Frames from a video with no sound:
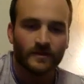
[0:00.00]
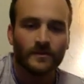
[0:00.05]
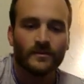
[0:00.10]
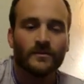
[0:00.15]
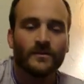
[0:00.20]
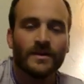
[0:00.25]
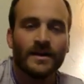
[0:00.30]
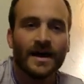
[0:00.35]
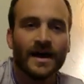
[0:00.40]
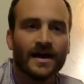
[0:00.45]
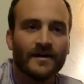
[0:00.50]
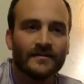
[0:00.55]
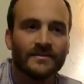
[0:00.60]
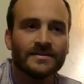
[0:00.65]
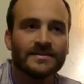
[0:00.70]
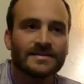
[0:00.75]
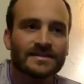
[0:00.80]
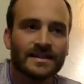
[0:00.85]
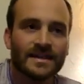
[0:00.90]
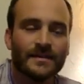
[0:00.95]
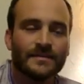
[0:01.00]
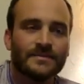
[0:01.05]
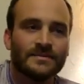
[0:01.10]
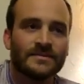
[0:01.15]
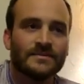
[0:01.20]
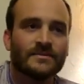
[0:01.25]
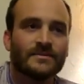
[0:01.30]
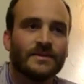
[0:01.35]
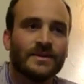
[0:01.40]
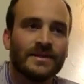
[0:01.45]
We haven't slept
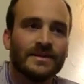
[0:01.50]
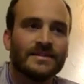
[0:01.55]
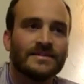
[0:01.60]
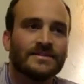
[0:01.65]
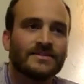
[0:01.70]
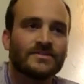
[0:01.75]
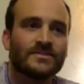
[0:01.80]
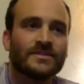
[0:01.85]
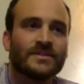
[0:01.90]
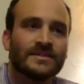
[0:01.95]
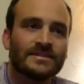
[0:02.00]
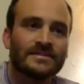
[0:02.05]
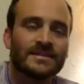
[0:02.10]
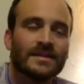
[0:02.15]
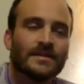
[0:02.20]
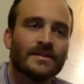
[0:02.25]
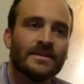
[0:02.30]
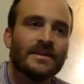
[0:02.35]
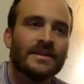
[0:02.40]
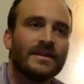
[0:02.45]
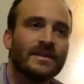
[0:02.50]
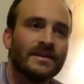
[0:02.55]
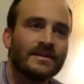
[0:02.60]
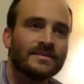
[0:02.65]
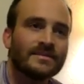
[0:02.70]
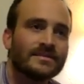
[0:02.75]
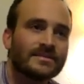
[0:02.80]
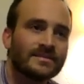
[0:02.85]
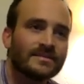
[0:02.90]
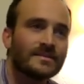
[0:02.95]
in weeks. Drink some of this.
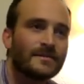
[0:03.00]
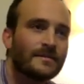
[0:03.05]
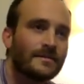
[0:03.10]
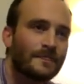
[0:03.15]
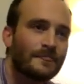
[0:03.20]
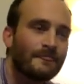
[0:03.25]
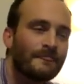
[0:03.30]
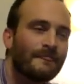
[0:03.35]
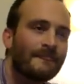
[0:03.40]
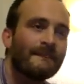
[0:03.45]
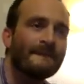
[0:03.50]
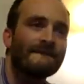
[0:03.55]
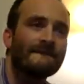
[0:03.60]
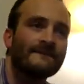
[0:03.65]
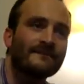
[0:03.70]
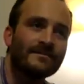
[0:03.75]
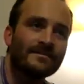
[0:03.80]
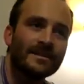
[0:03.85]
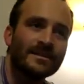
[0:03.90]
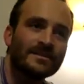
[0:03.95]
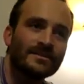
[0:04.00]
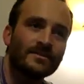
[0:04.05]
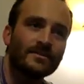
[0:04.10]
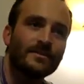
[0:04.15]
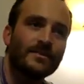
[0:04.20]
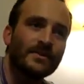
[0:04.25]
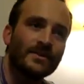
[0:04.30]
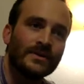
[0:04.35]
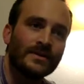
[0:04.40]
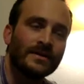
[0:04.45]
This'll
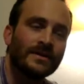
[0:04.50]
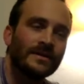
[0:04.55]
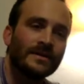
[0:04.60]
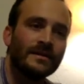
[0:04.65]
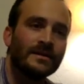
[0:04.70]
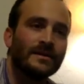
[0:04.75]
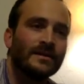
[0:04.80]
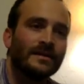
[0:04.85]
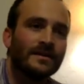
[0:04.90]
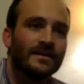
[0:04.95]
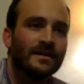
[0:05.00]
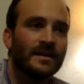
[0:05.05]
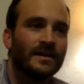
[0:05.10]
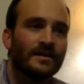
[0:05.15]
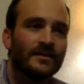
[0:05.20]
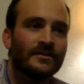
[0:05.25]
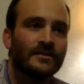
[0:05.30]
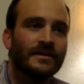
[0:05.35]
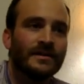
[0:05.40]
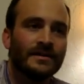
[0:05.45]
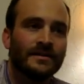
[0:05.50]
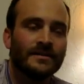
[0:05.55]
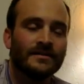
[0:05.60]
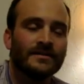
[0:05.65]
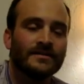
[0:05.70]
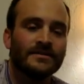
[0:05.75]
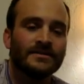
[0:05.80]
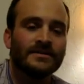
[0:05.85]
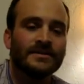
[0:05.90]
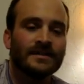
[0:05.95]
put color in
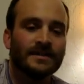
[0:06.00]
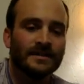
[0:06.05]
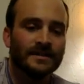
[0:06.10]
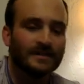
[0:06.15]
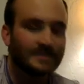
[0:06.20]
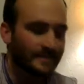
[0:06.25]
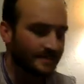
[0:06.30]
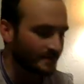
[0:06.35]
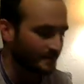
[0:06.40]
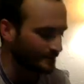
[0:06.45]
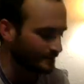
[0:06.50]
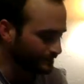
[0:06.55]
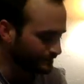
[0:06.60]
your cheeks.